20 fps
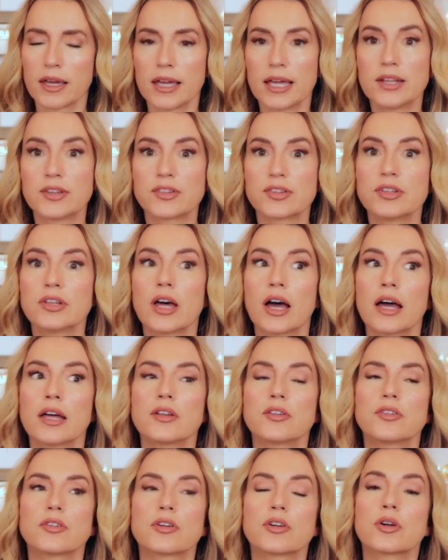It's
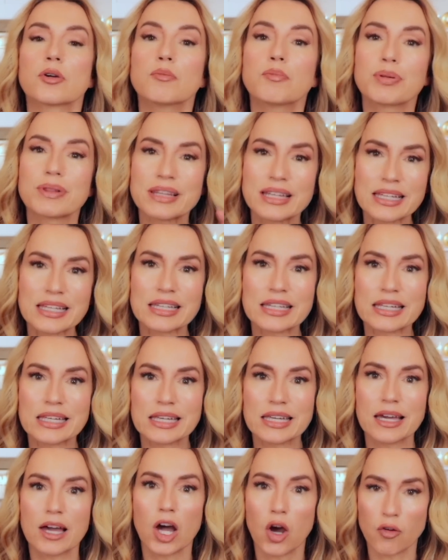not
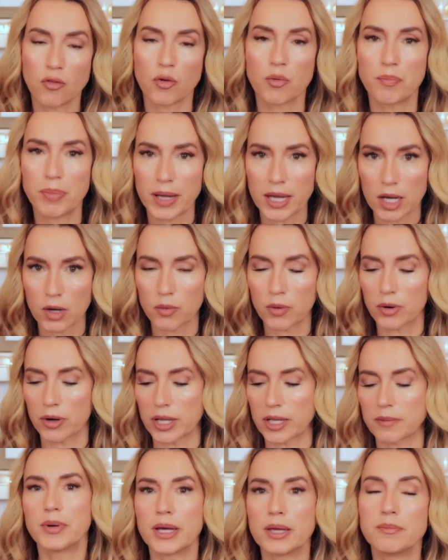completely
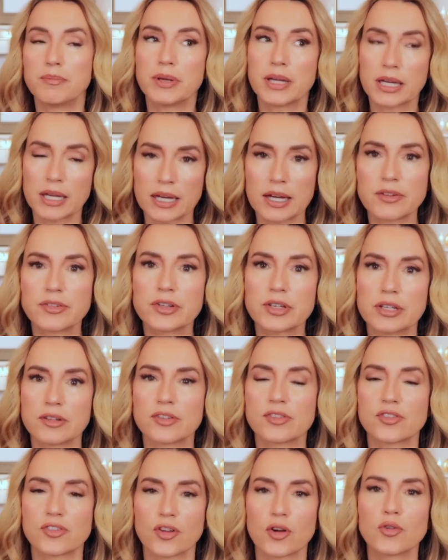overpowering, but because it
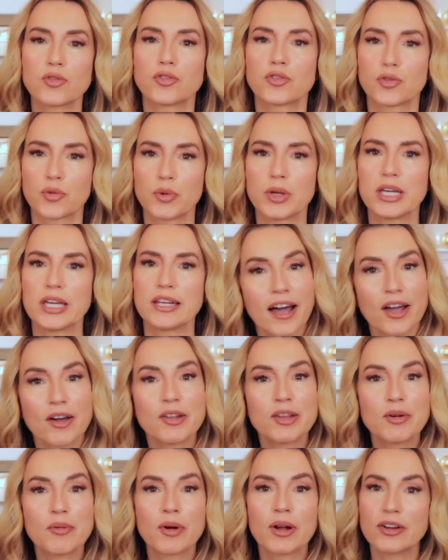is so sweet, I
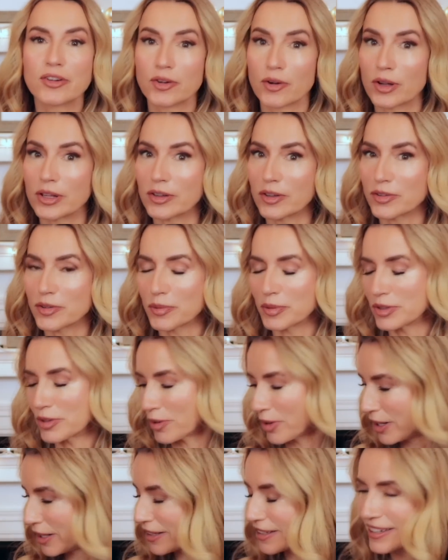only wear it during those
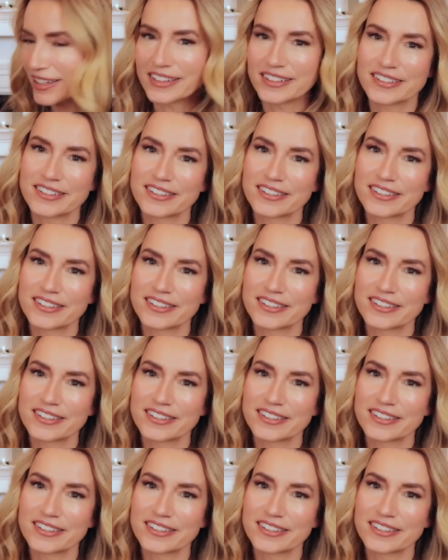winter holidays.